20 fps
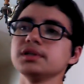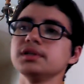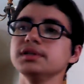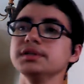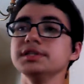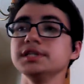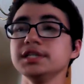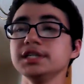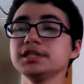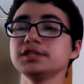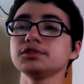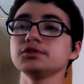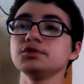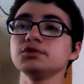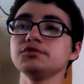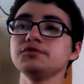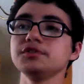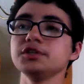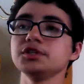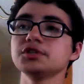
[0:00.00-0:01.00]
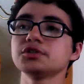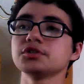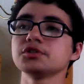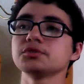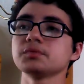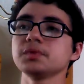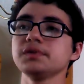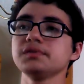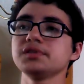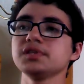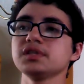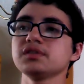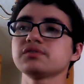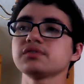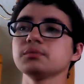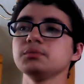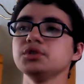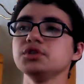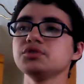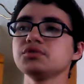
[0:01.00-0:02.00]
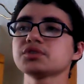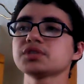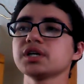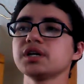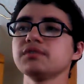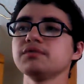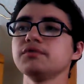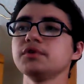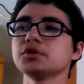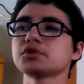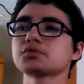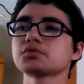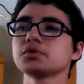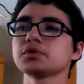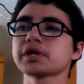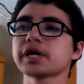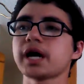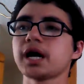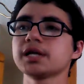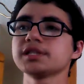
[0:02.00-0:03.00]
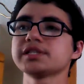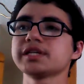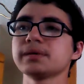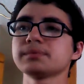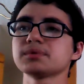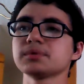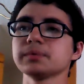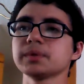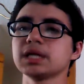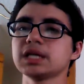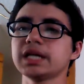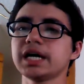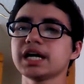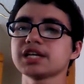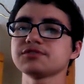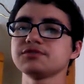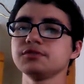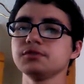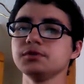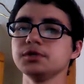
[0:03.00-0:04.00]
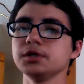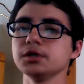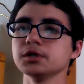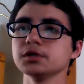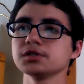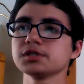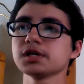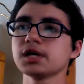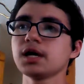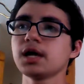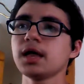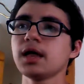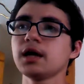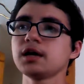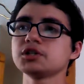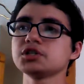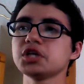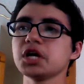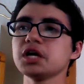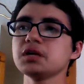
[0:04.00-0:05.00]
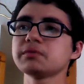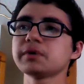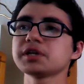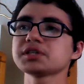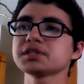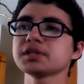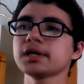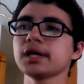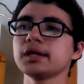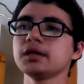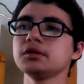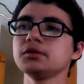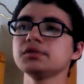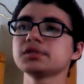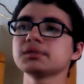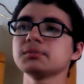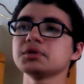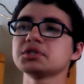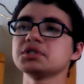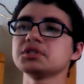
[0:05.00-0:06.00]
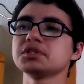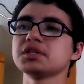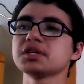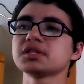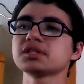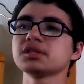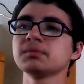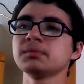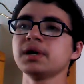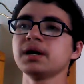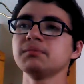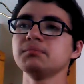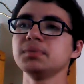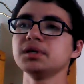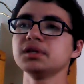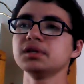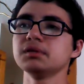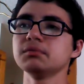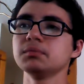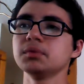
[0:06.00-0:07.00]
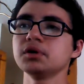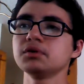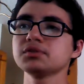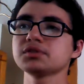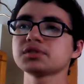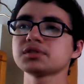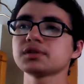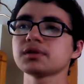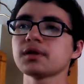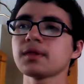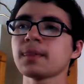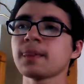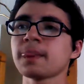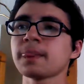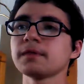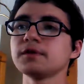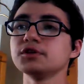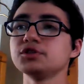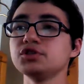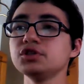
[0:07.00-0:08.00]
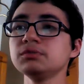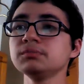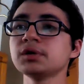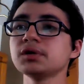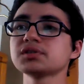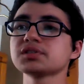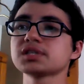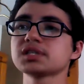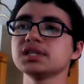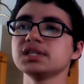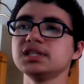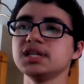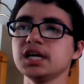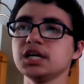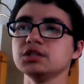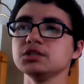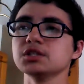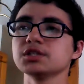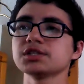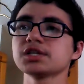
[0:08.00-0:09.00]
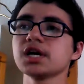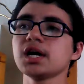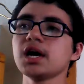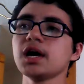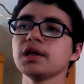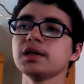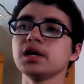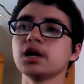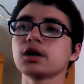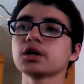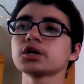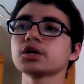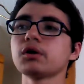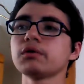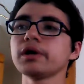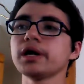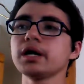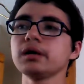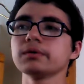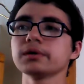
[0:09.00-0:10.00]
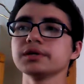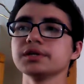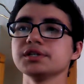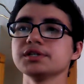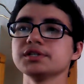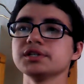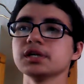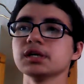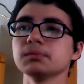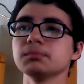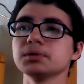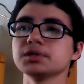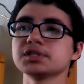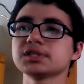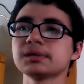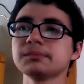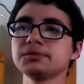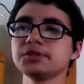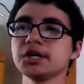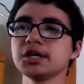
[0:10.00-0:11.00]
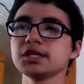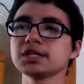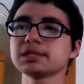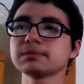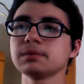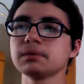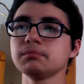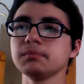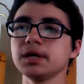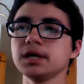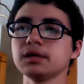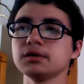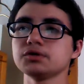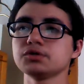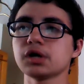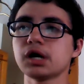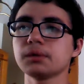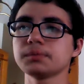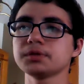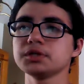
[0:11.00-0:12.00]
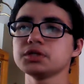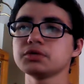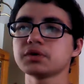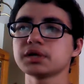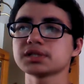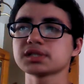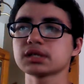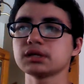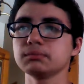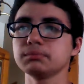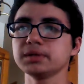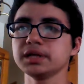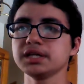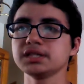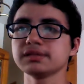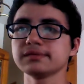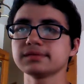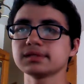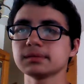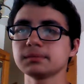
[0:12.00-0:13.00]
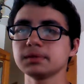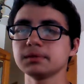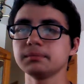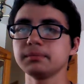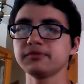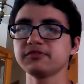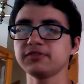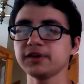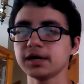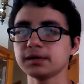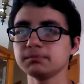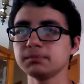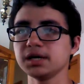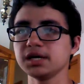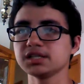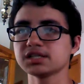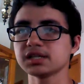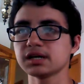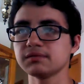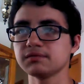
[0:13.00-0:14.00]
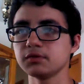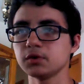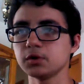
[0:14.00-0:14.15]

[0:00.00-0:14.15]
neat new features we've seen from Ukes and visual concepts over the last few years, chain wrestling and the new submission system have been the 2 most contagious. They aren't going anywhere this year, but some changes have been made to help address complaints of some of the fan base have